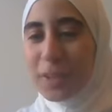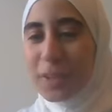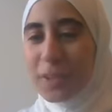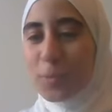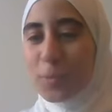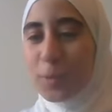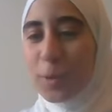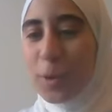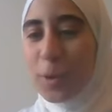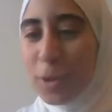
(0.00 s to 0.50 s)

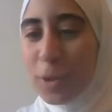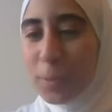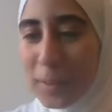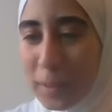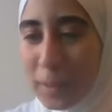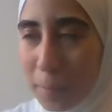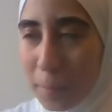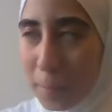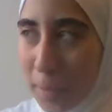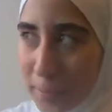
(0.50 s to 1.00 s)
because we
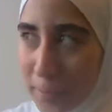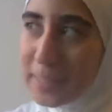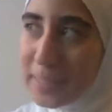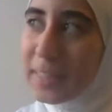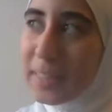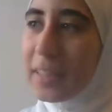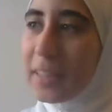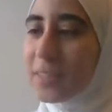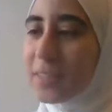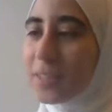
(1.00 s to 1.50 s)
all make
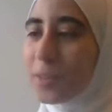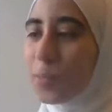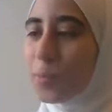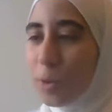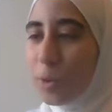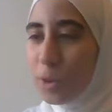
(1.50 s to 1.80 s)
mistakes.